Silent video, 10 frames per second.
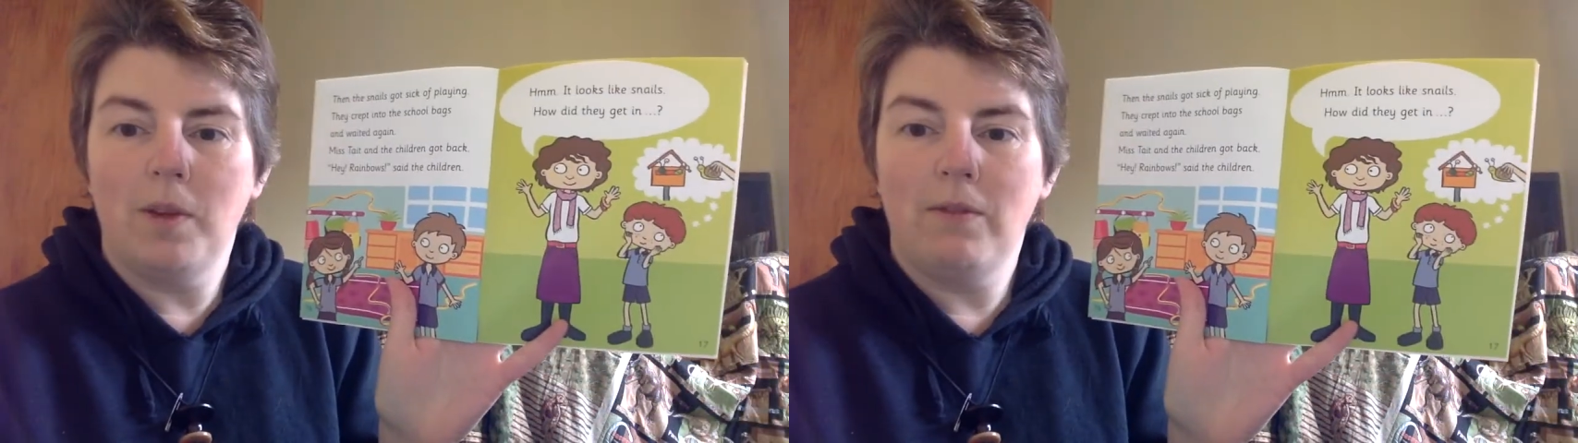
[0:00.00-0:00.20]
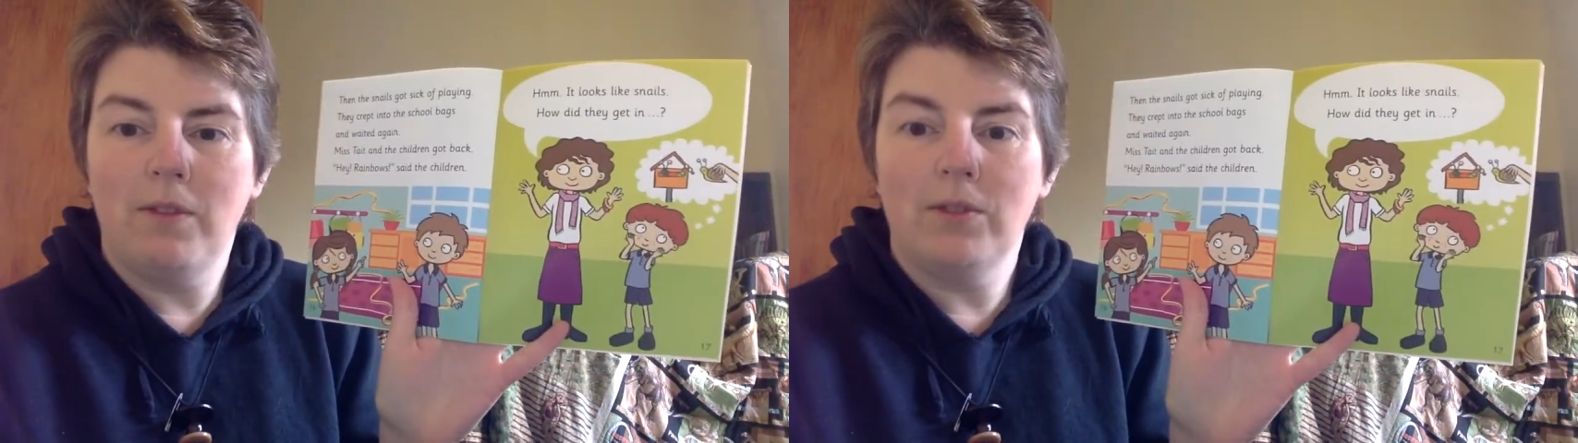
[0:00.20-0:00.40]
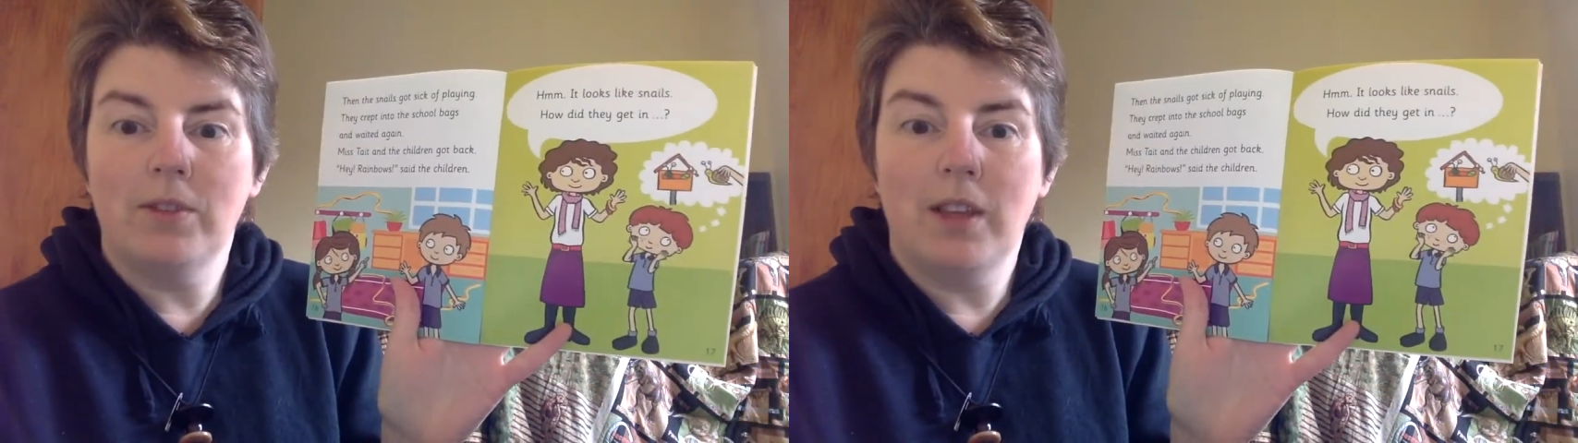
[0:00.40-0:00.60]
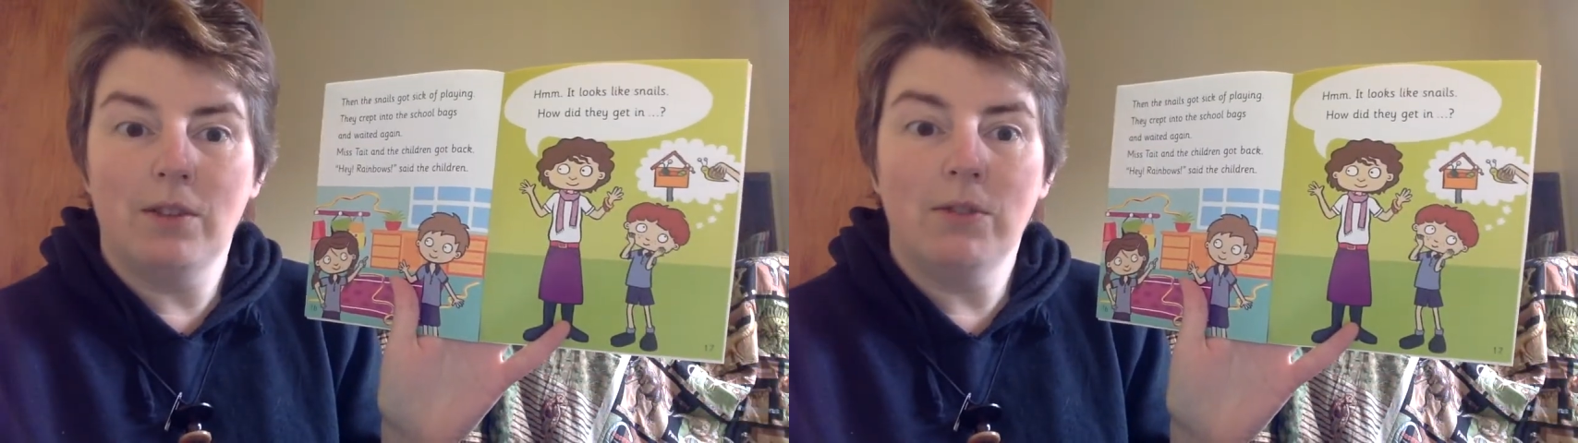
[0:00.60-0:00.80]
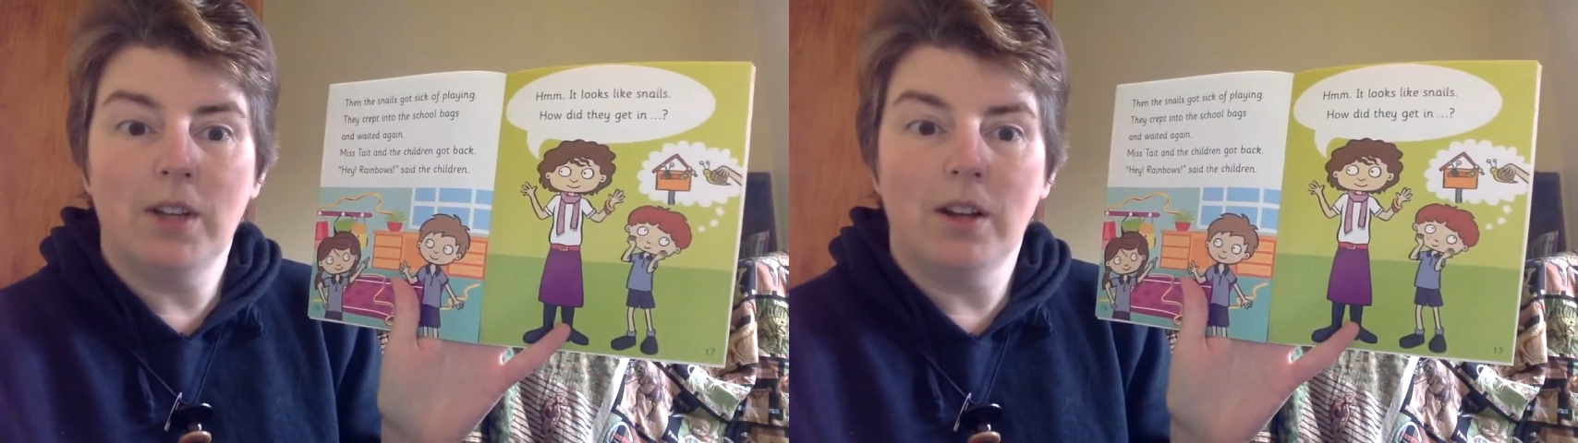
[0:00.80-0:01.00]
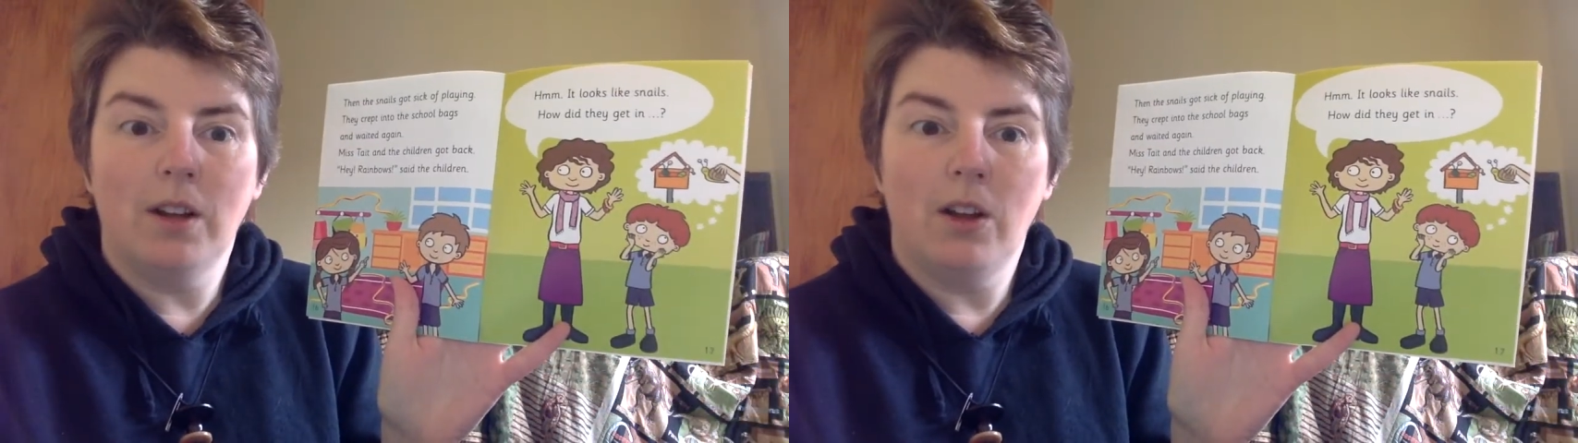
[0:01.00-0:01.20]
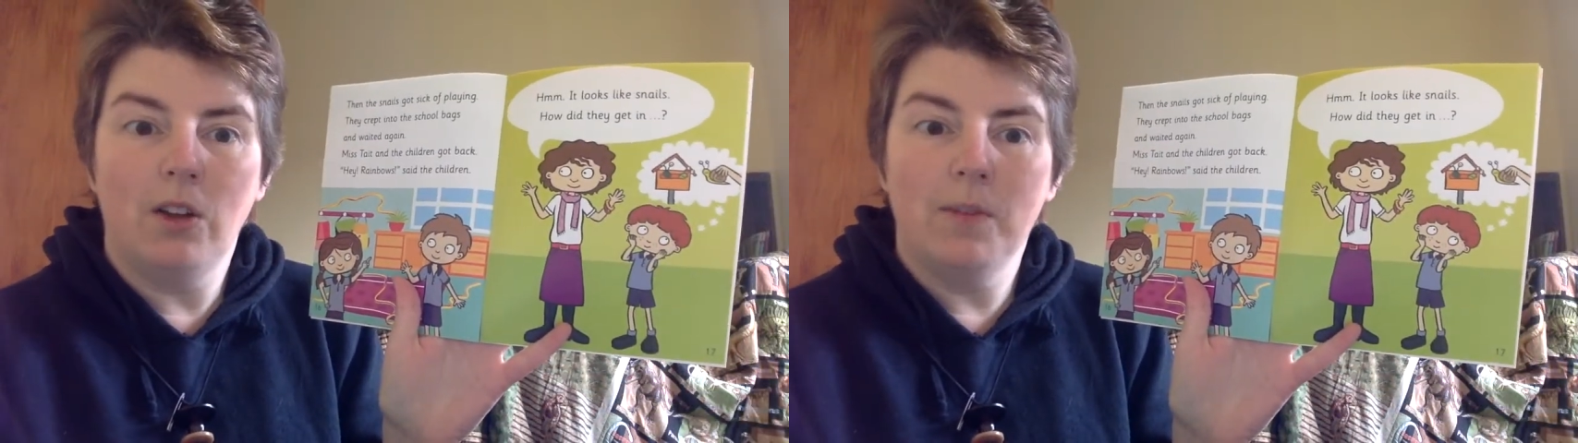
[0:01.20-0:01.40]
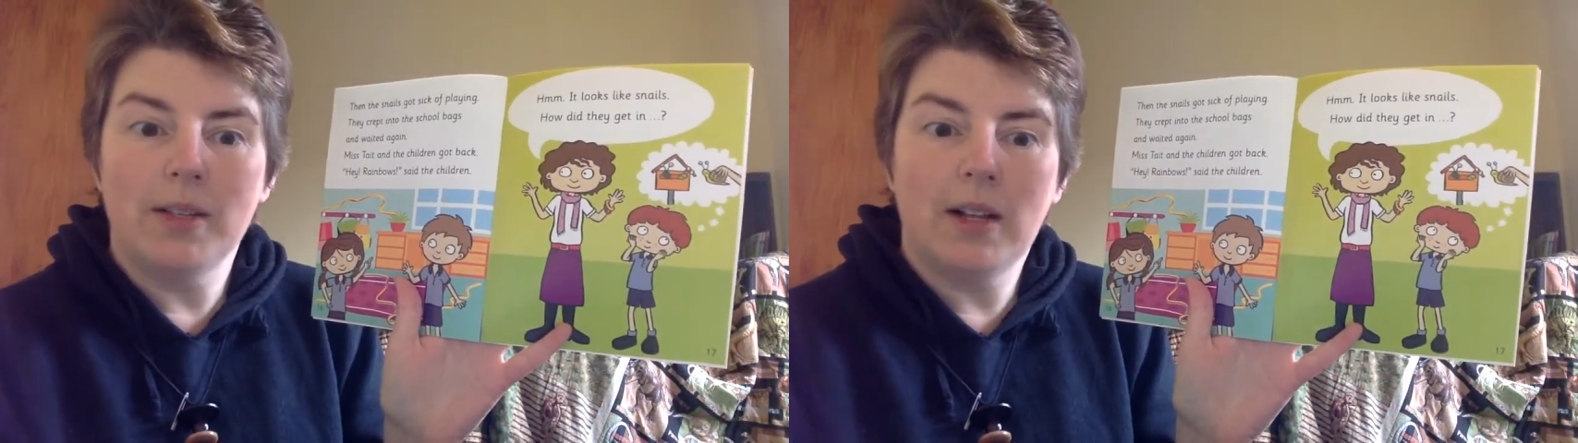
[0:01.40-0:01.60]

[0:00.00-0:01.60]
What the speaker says: he feels guilty and I hope he's